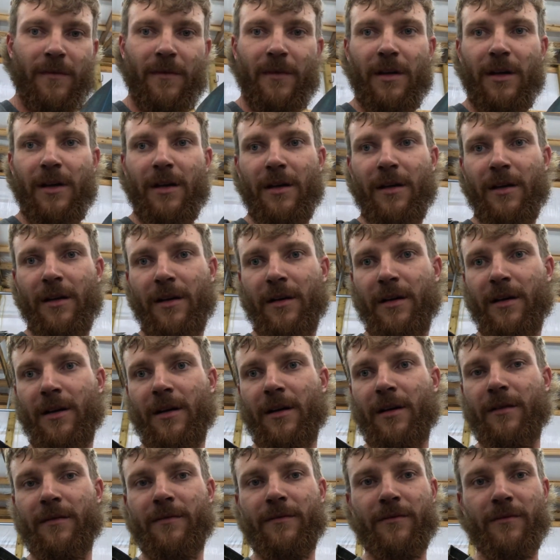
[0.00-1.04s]

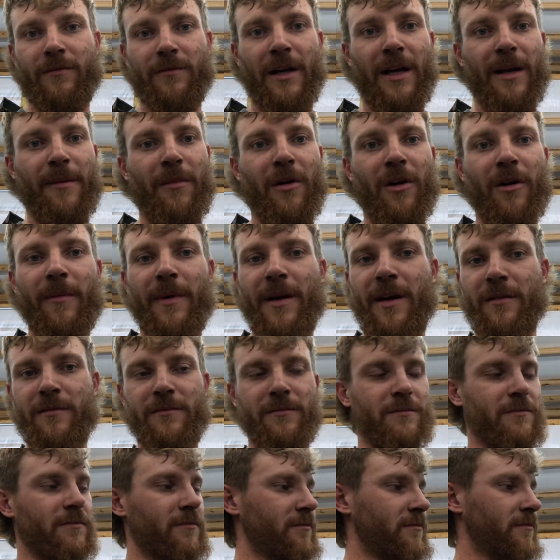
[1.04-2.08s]
the wrap bar mount,
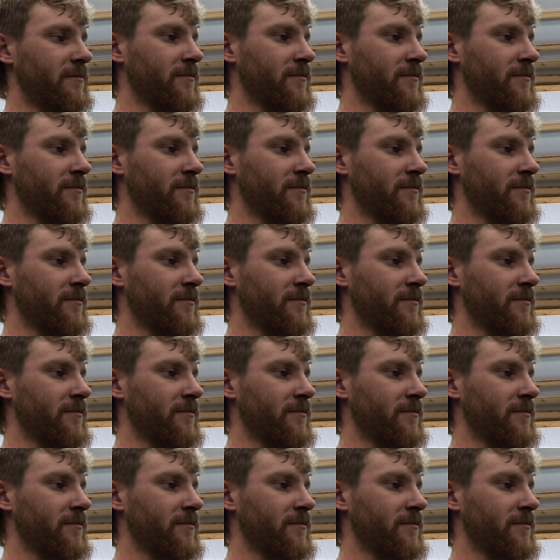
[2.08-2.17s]
and